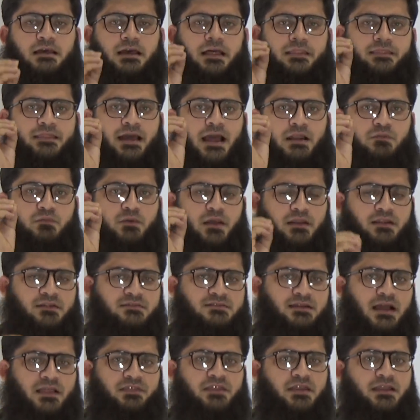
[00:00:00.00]
that we
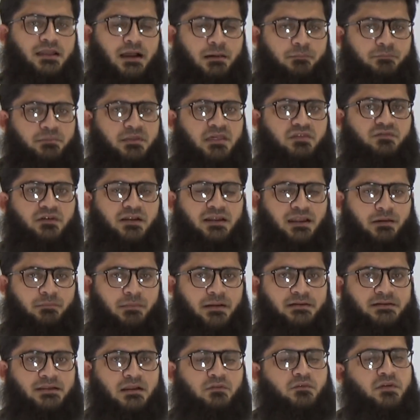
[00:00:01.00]
understand the company's fundamental.